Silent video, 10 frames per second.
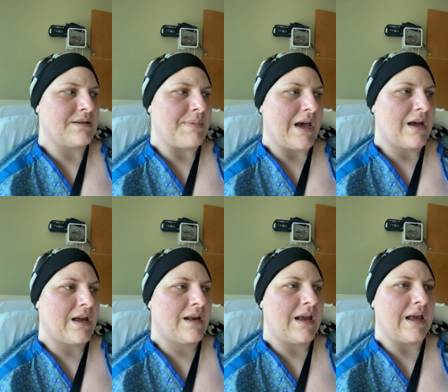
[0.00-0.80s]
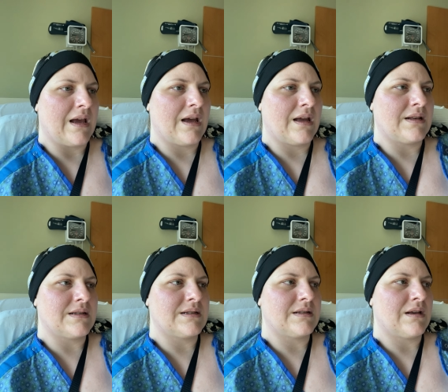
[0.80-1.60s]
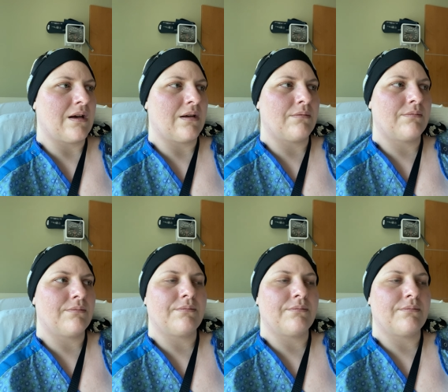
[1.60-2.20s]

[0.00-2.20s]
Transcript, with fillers: bed and um,